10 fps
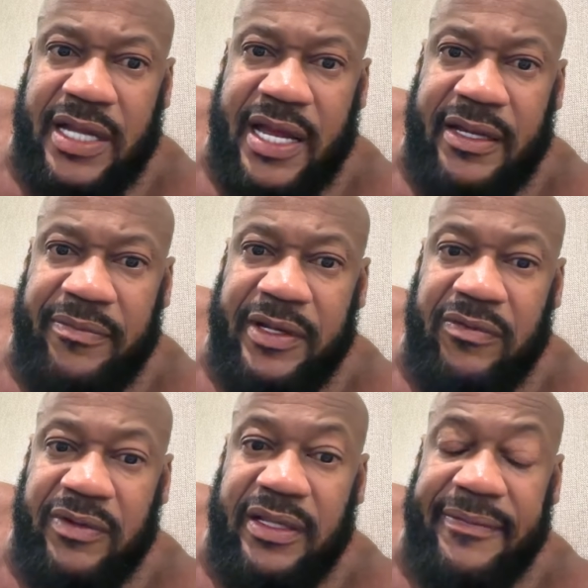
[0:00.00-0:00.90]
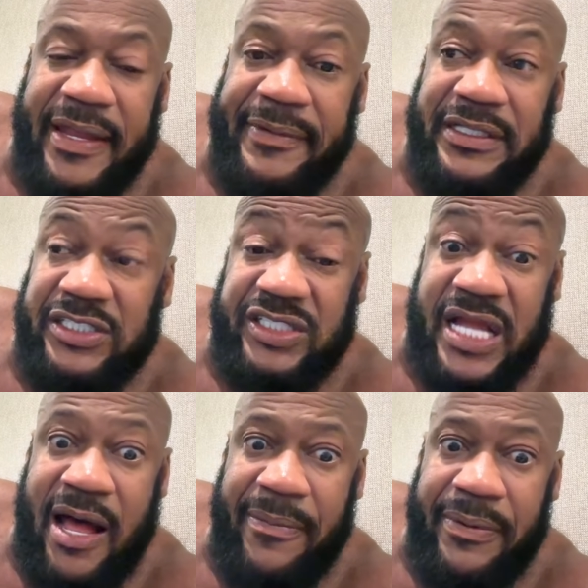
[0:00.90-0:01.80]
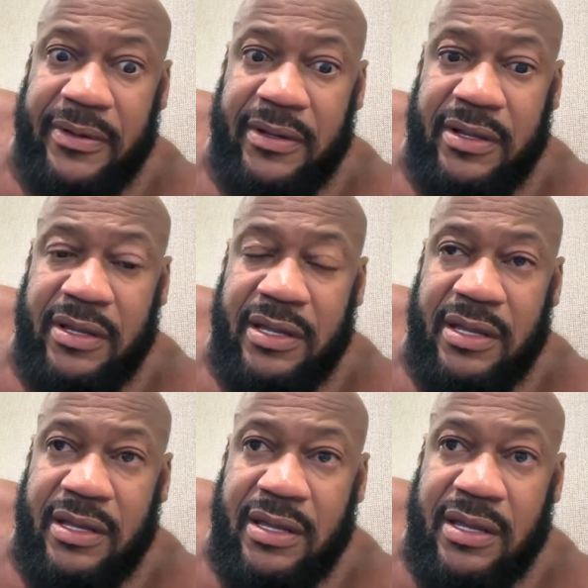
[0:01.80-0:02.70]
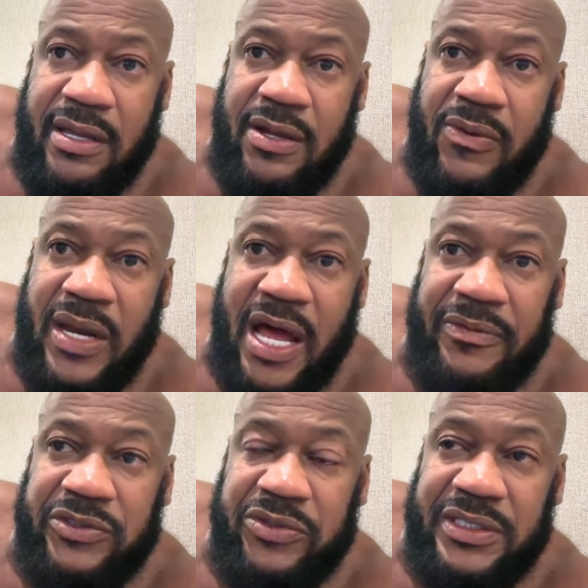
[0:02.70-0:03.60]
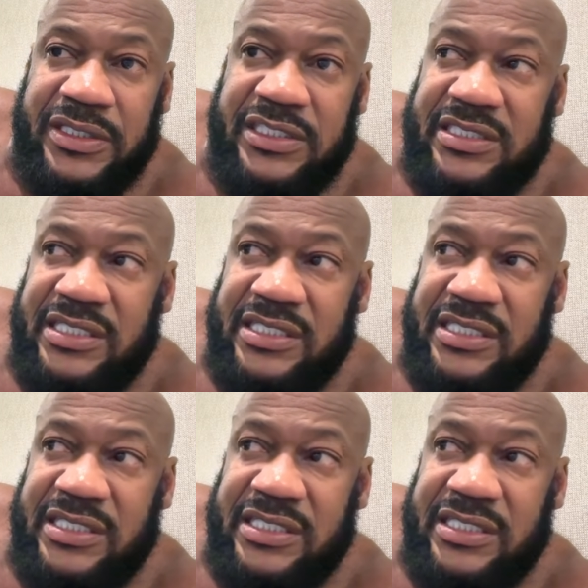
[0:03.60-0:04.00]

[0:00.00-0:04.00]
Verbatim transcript: Like, I mean, it really made me just stop what I was doing and just